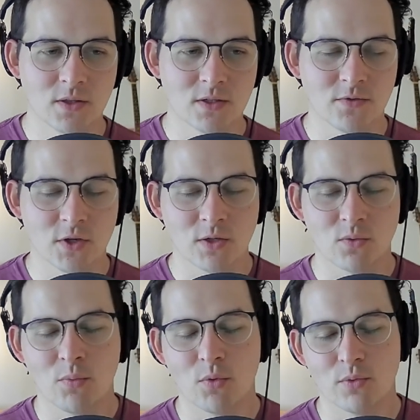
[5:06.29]
there's a very good
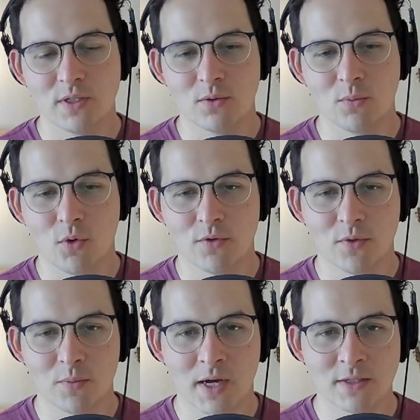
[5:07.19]
rep- recent report
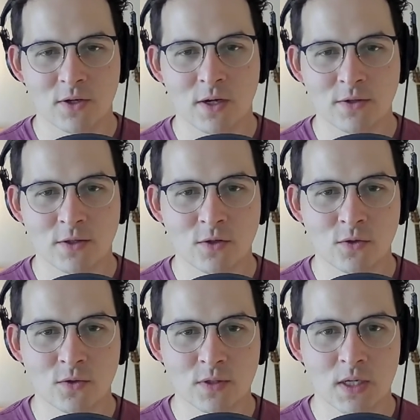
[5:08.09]
from Kaiser Health
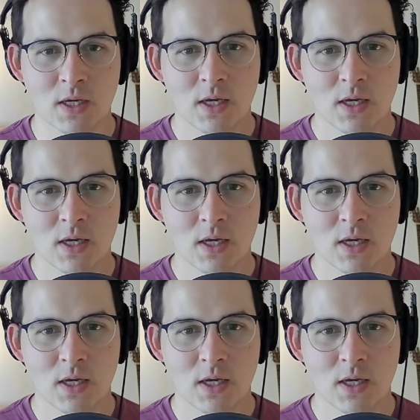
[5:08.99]
News